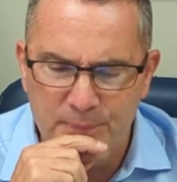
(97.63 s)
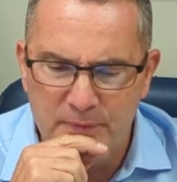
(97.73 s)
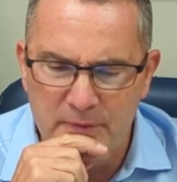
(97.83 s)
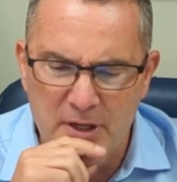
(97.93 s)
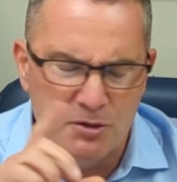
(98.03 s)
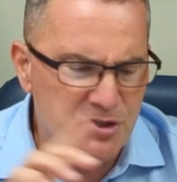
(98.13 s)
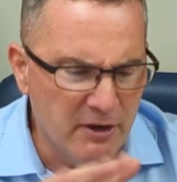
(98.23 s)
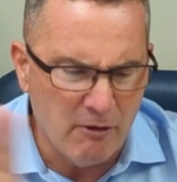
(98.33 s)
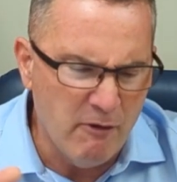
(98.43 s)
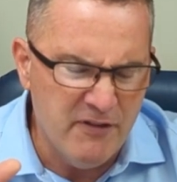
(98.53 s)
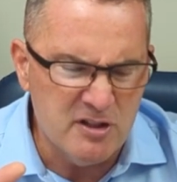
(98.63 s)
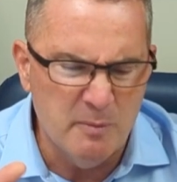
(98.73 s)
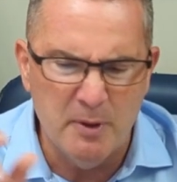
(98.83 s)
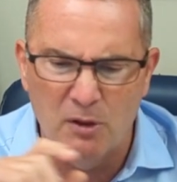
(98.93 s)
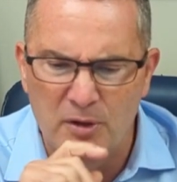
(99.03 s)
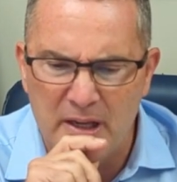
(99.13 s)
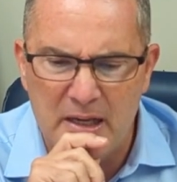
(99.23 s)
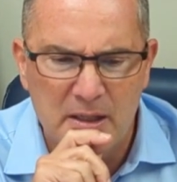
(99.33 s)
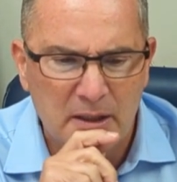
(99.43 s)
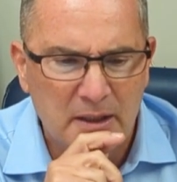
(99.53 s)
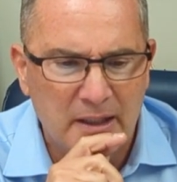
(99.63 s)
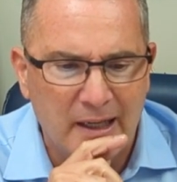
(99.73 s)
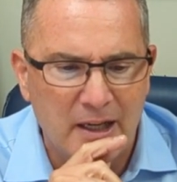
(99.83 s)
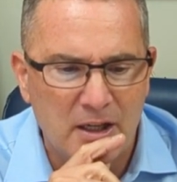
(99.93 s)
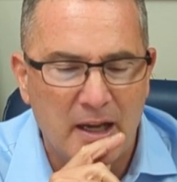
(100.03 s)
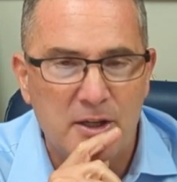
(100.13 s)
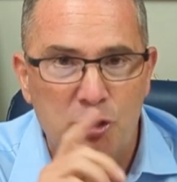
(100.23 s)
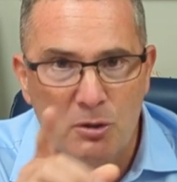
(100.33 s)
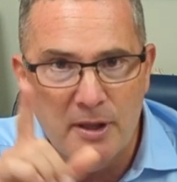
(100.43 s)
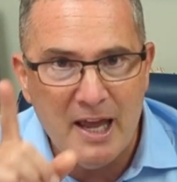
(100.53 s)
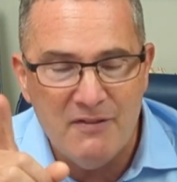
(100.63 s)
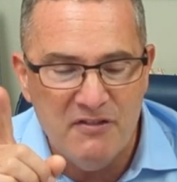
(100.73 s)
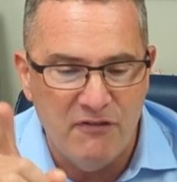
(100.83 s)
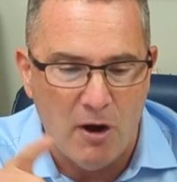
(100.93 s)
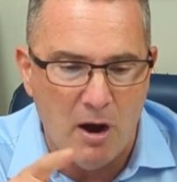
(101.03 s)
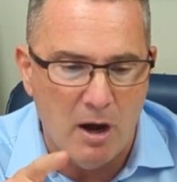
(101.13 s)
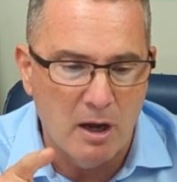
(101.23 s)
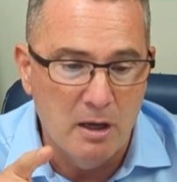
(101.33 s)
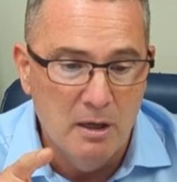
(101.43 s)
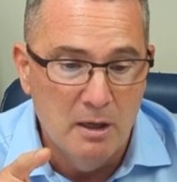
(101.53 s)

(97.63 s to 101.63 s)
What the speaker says: Near zero visibility, and due to the heavy fog,